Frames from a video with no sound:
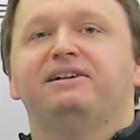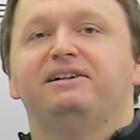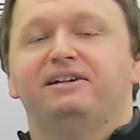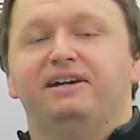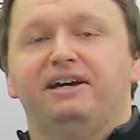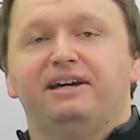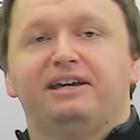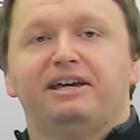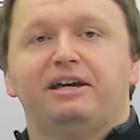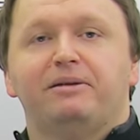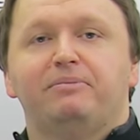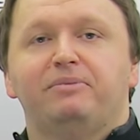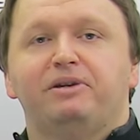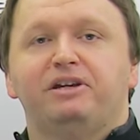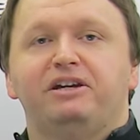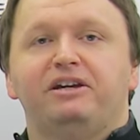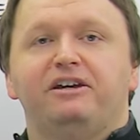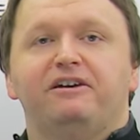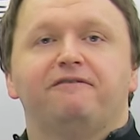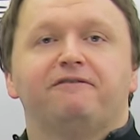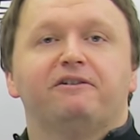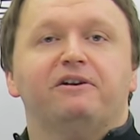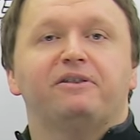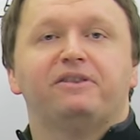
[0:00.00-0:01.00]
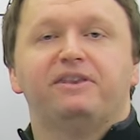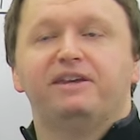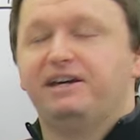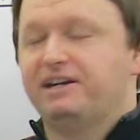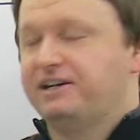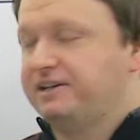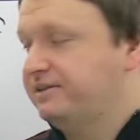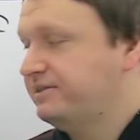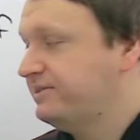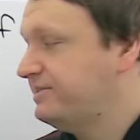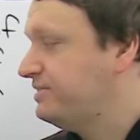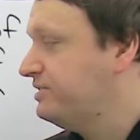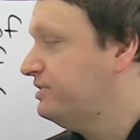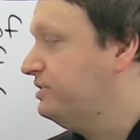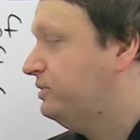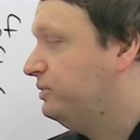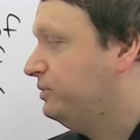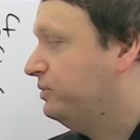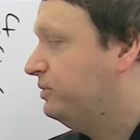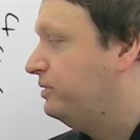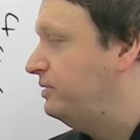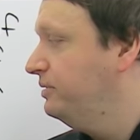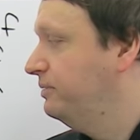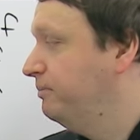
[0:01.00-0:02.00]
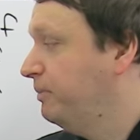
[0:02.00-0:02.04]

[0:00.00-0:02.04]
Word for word: it can be for things too.